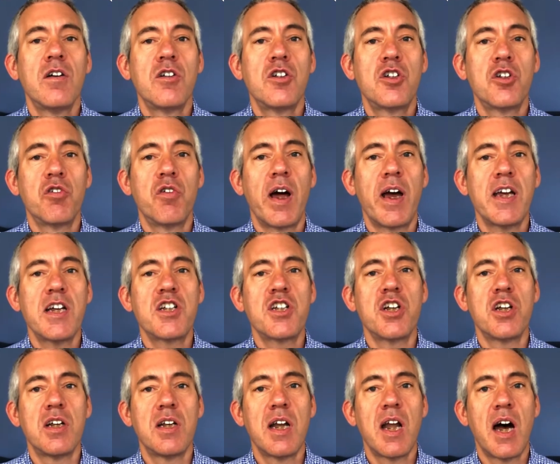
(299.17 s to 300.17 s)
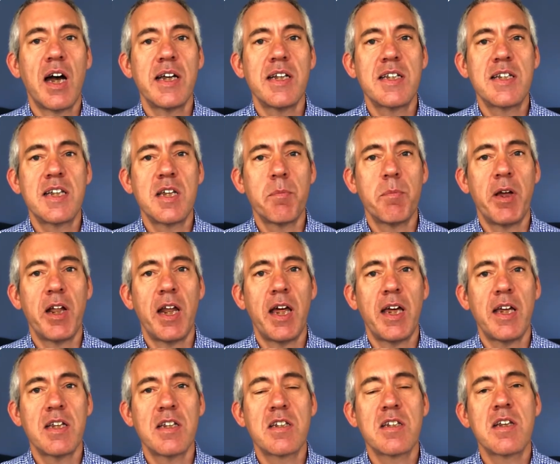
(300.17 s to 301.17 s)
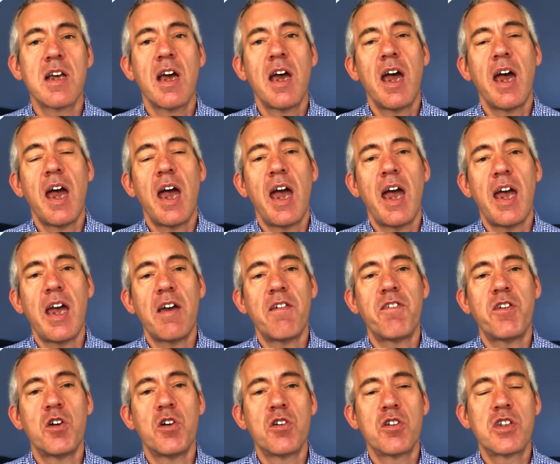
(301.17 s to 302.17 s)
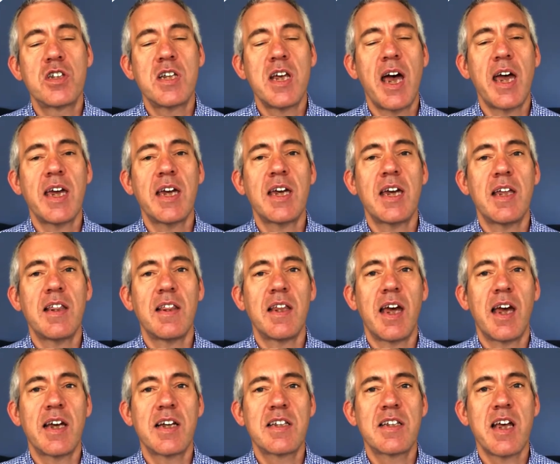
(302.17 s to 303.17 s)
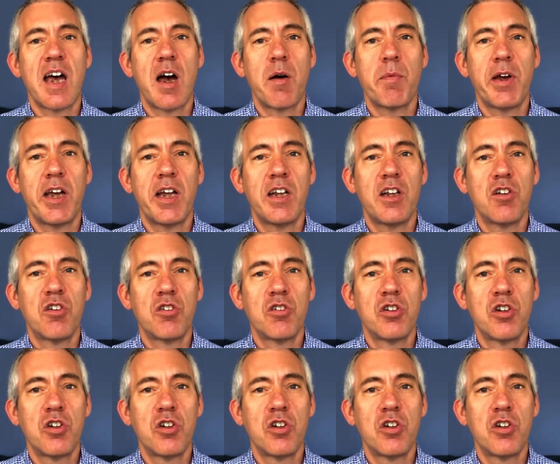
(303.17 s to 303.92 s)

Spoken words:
Duration 90 minutes. If you're taking the exam in your